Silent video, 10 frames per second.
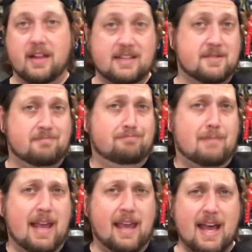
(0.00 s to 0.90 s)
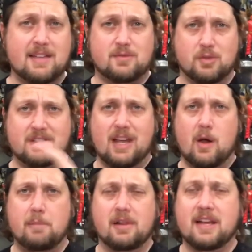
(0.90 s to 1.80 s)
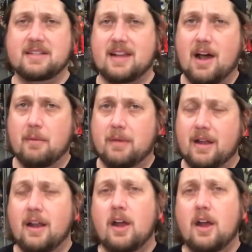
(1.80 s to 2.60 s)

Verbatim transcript: That's my guess. We'll see how it plays out. But